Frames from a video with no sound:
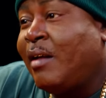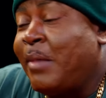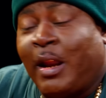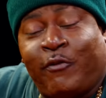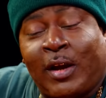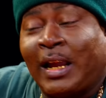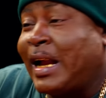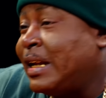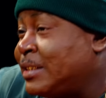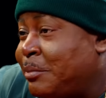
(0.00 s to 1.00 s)
Matter of fact, I
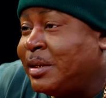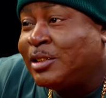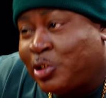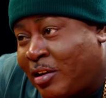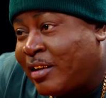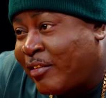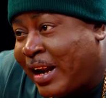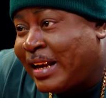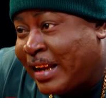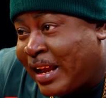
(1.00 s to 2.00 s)
got some in the trunk
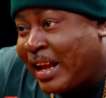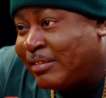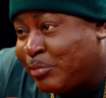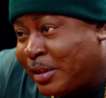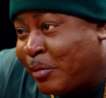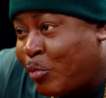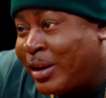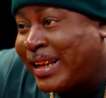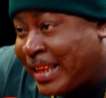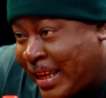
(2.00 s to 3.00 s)
right now. I went and
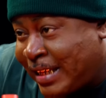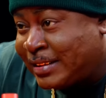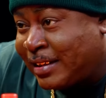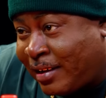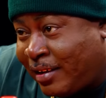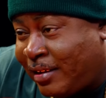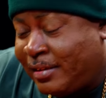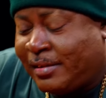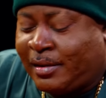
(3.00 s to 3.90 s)
bought a case of conch.